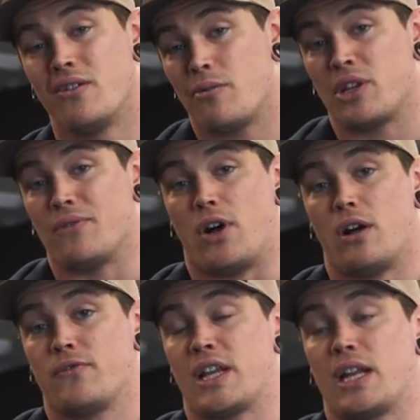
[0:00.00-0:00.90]
Never been
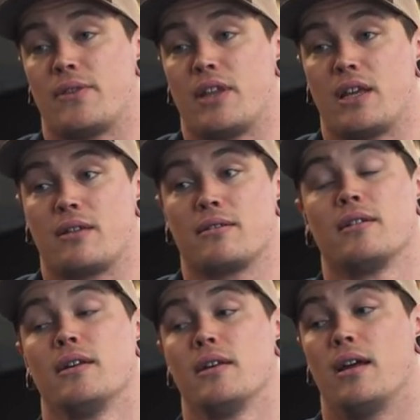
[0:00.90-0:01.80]
involved in anything
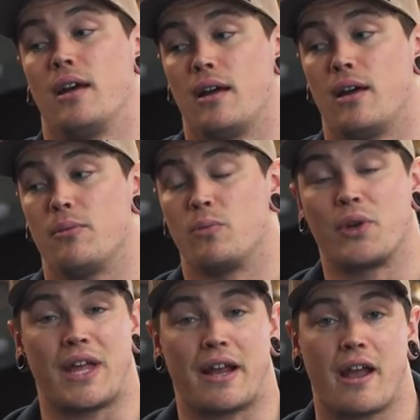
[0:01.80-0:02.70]
um,
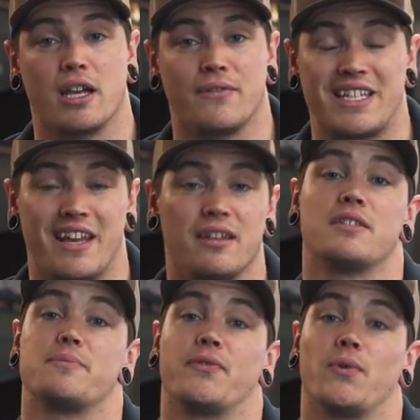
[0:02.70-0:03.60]
with that kind of
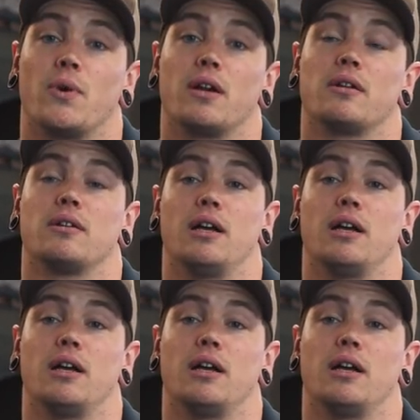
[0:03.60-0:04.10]
attendance before.